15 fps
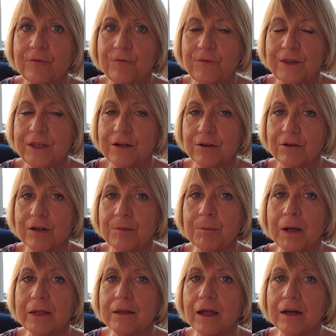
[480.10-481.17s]
fear in
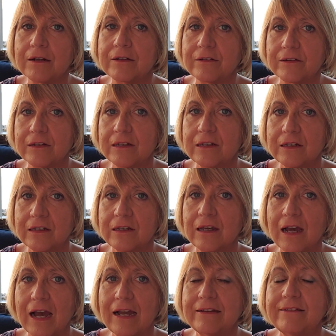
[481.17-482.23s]
my lungs,
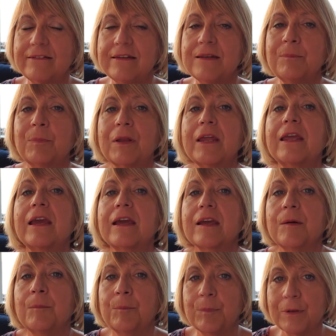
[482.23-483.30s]
I deeply and
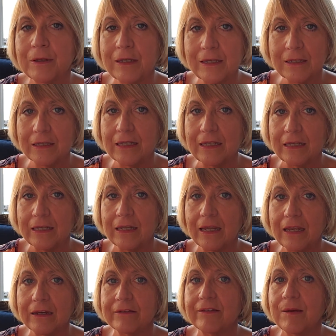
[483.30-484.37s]
completely
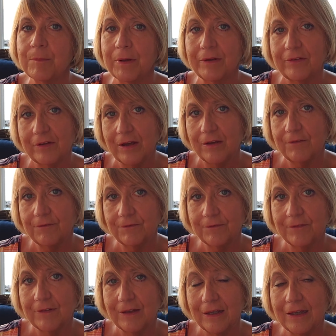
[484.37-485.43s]
accept myself
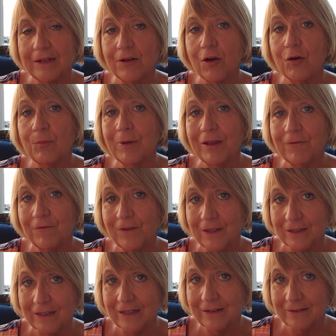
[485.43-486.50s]
and all my
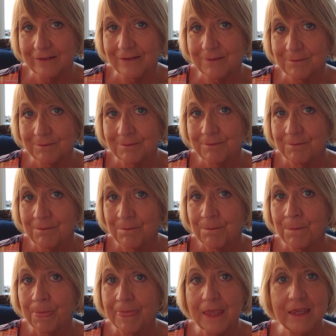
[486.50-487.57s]
feelings.
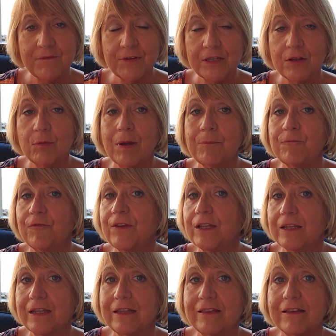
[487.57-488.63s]
Even though I'm
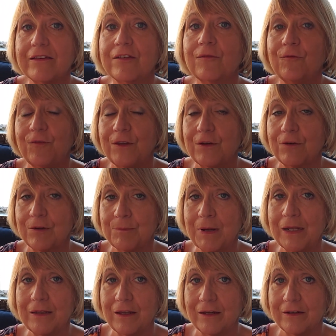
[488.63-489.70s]
feeling this fear in my
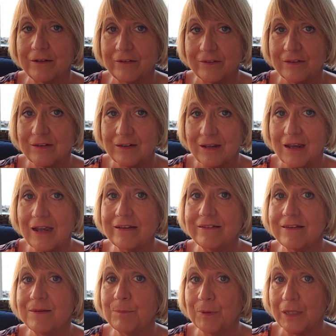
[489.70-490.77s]
lungs, I
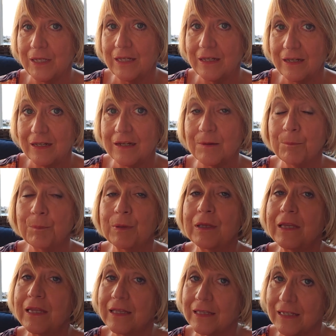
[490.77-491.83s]
deeply and
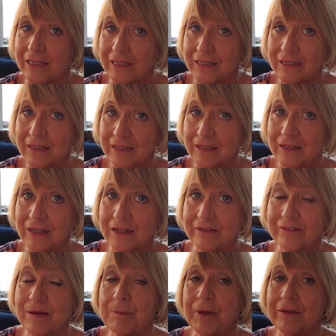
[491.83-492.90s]
completely
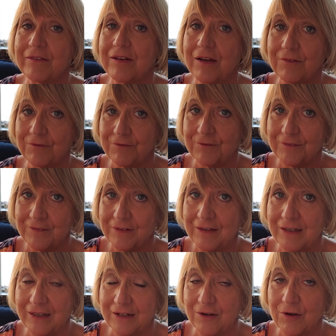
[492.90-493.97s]
accept myself
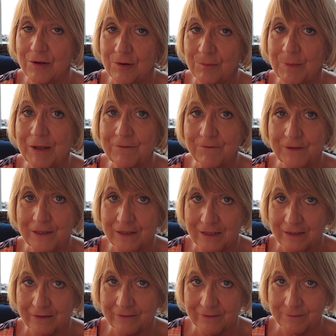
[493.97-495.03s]
and all my
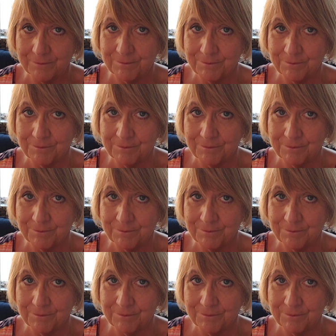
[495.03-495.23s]
feelings.